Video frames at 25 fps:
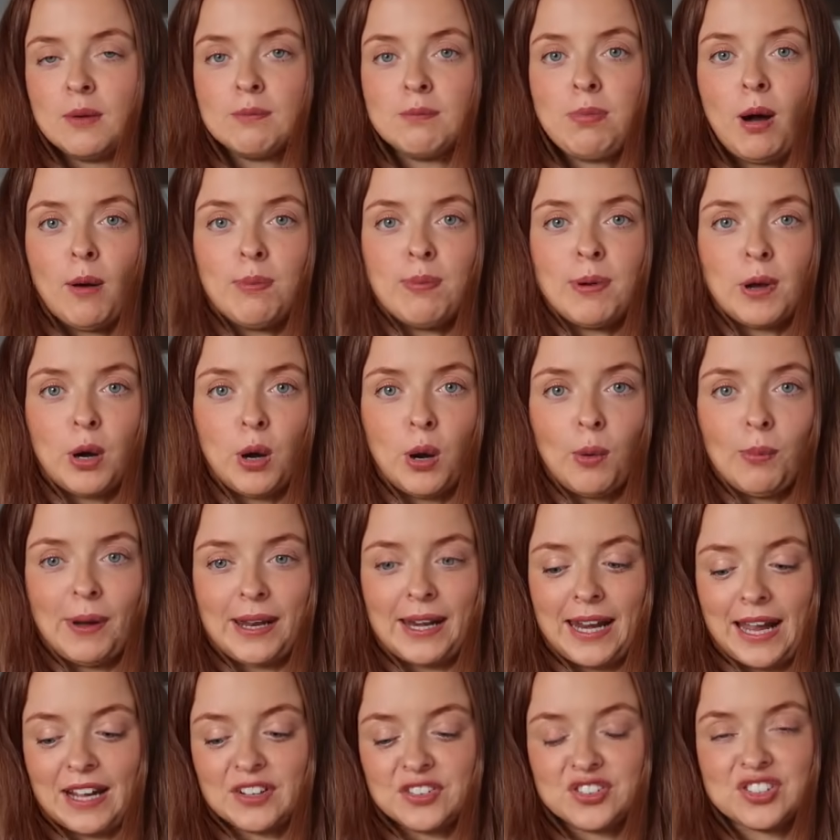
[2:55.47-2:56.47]
pop it up
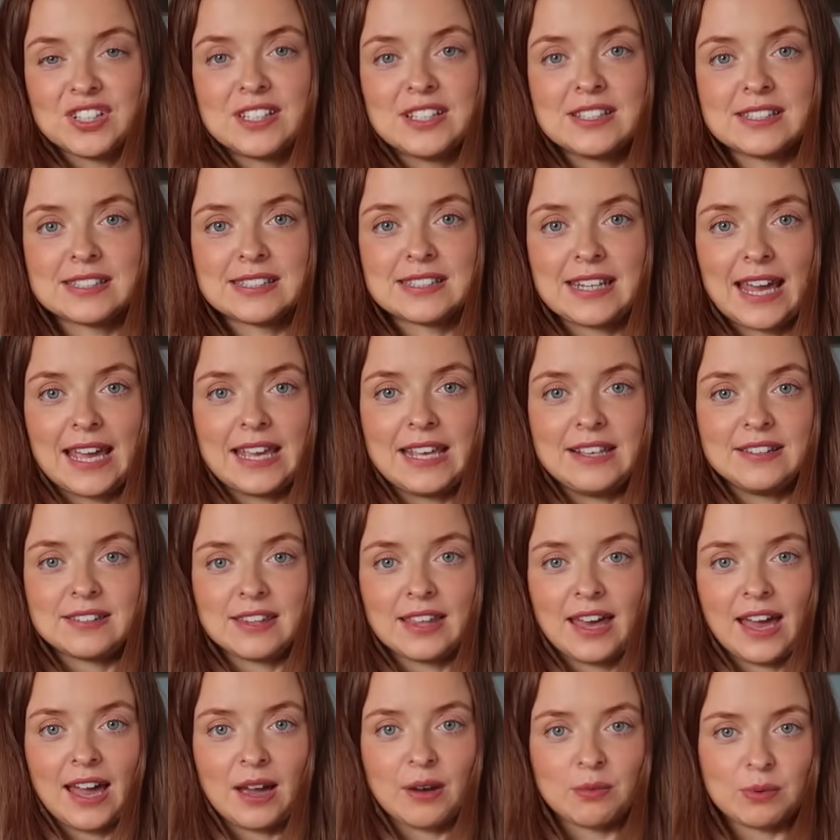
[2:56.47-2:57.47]
and it actually stays
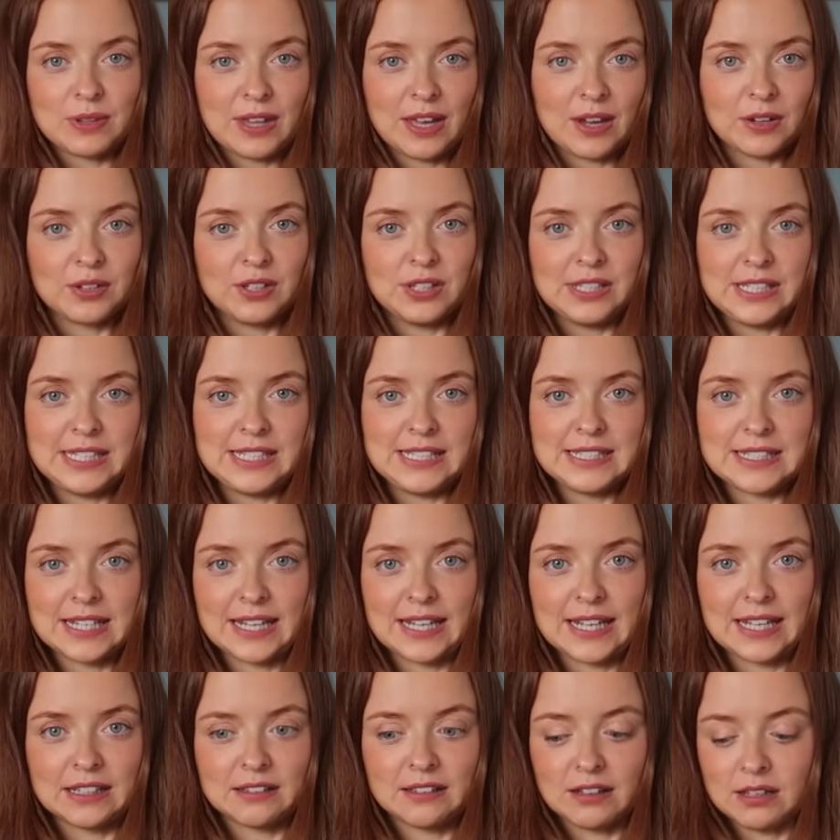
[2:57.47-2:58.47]
there without you
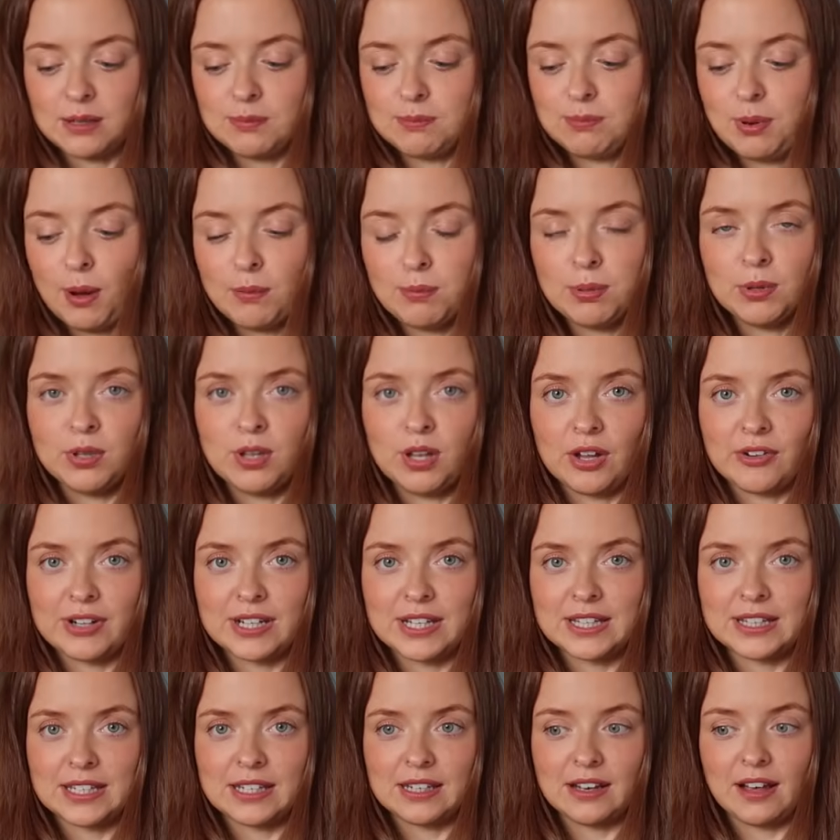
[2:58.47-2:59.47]
needing like a bobble or
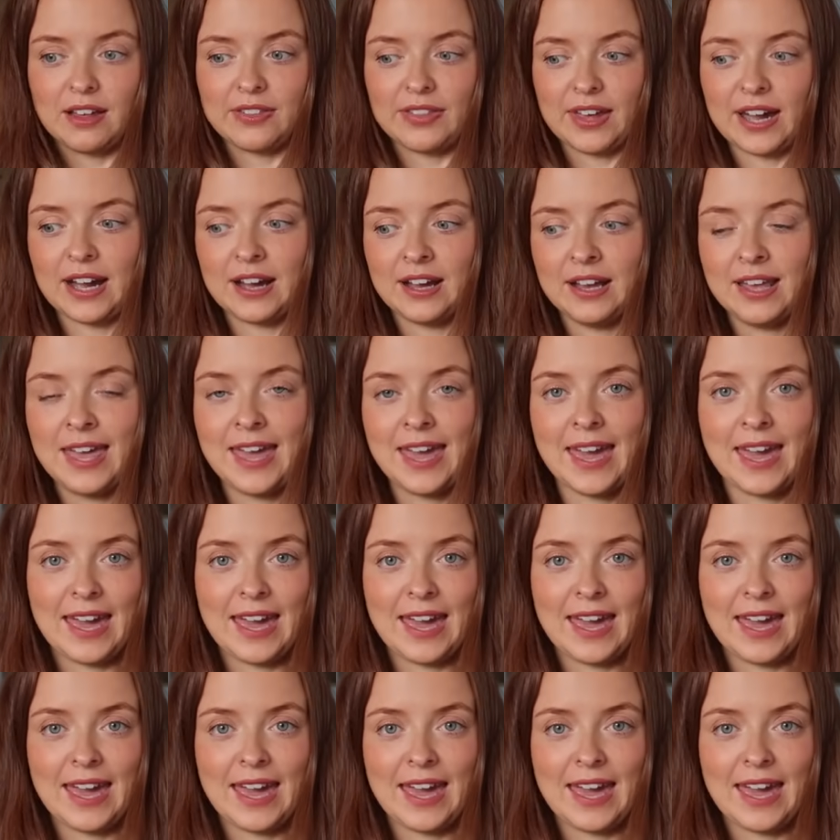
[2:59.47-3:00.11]
anything like that.